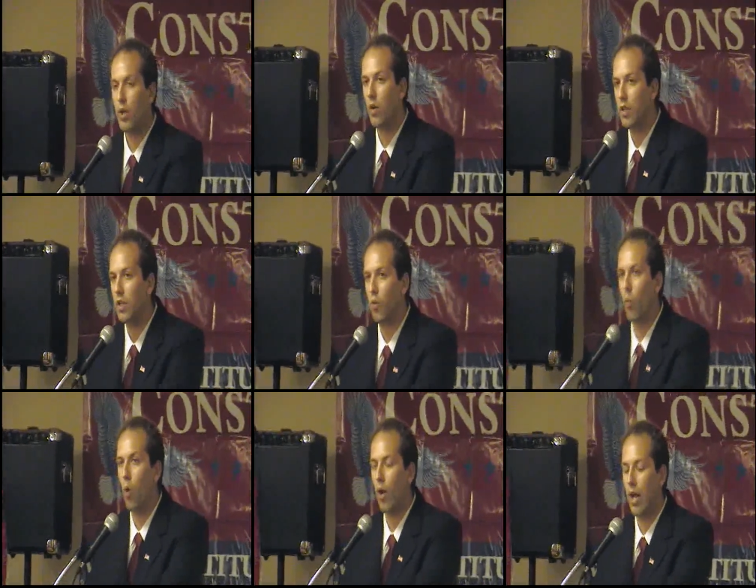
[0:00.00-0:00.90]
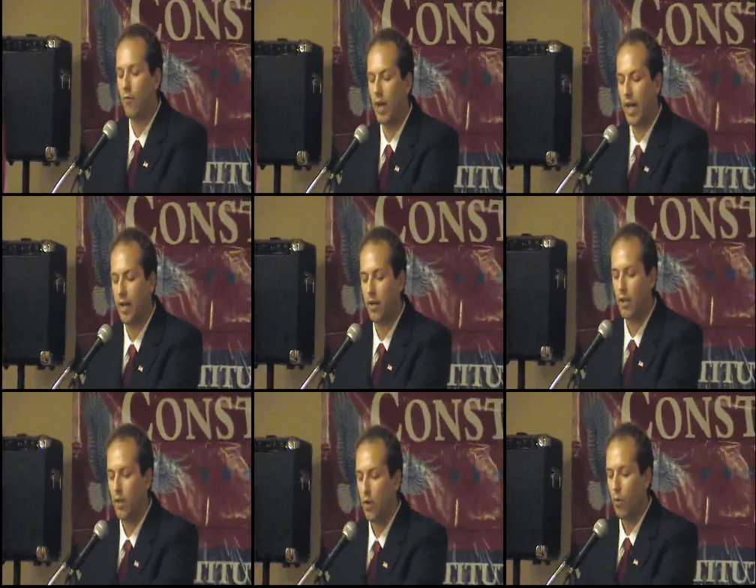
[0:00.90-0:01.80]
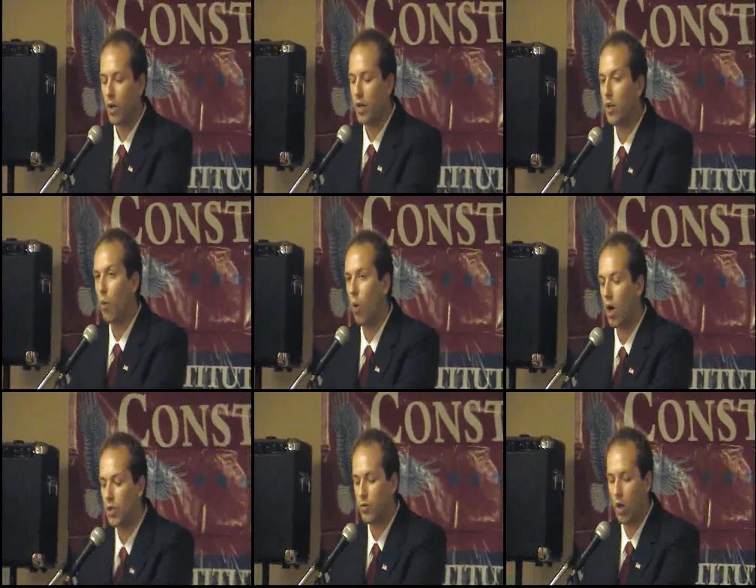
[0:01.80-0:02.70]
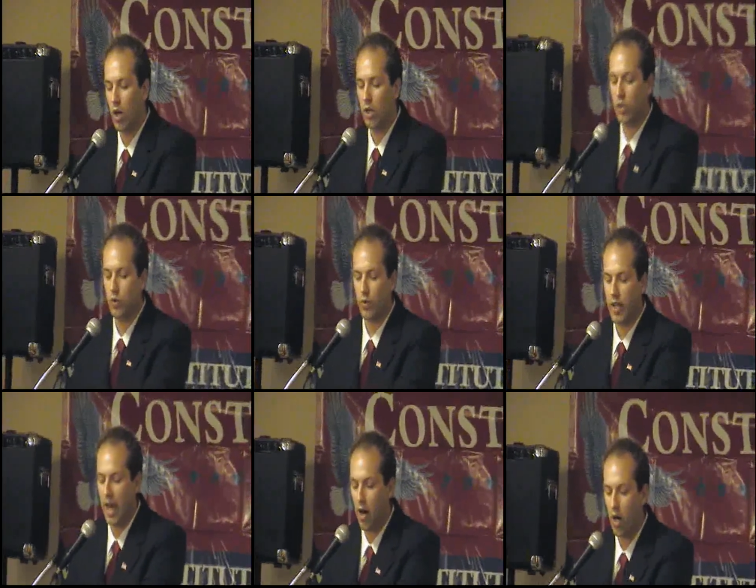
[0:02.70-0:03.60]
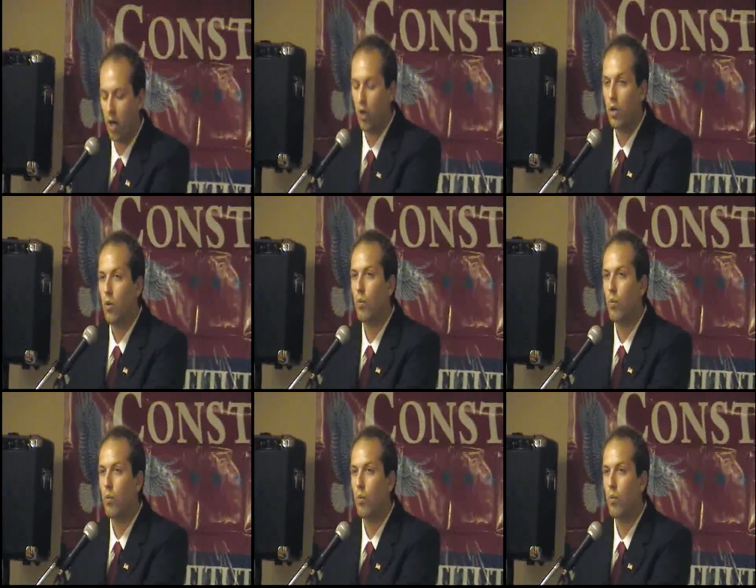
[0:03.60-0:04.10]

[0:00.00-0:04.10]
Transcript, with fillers: We don't need a war in Iran. We don't need a war on drugs or terror.